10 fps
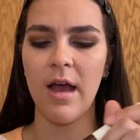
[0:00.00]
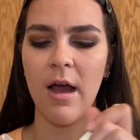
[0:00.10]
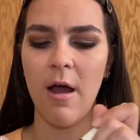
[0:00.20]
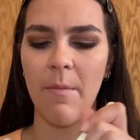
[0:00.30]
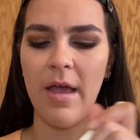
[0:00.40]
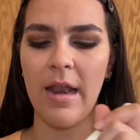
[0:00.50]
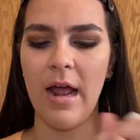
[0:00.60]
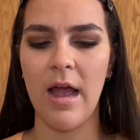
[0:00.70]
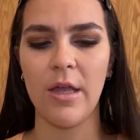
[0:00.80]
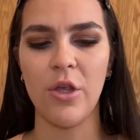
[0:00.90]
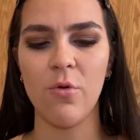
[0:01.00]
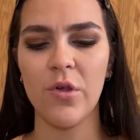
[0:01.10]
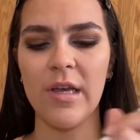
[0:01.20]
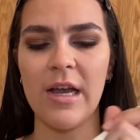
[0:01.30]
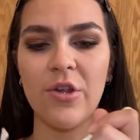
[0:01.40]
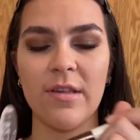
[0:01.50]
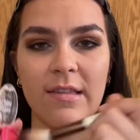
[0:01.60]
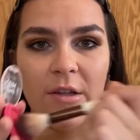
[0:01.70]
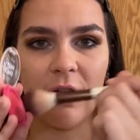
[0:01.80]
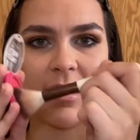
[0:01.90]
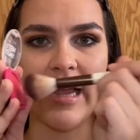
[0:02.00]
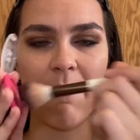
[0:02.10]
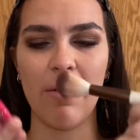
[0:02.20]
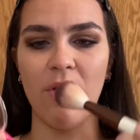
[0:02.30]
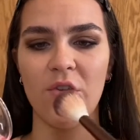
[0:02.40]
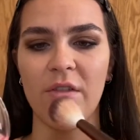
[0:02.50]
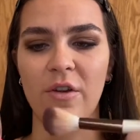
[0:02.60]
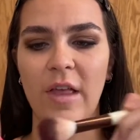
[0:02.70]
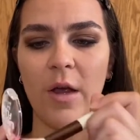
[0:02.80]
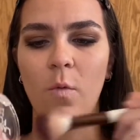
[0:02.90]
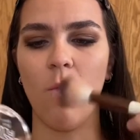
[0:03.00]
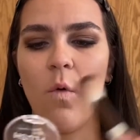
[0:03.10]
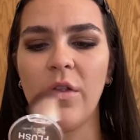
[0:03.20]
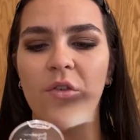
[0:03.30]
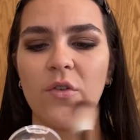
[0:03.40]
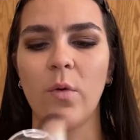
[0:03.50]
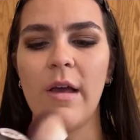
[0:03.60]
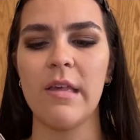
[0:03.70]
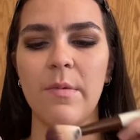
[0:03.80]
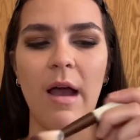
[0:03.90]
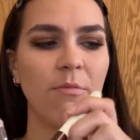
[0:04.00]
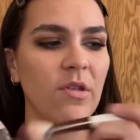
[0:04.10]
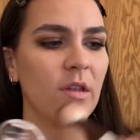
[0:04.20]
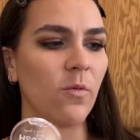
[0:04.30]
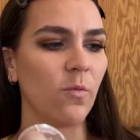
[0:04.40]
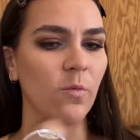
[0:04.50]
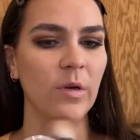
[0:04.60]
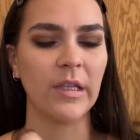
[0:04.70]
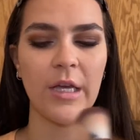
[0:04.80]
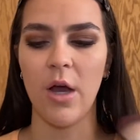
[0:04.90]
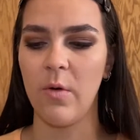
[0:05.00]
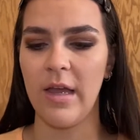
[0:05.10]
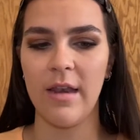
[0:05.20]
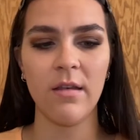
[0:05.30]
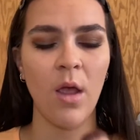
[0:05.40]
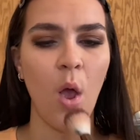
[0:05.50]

And usually I just literally tap my brush on there like once or twice, but I'm just gonna really go in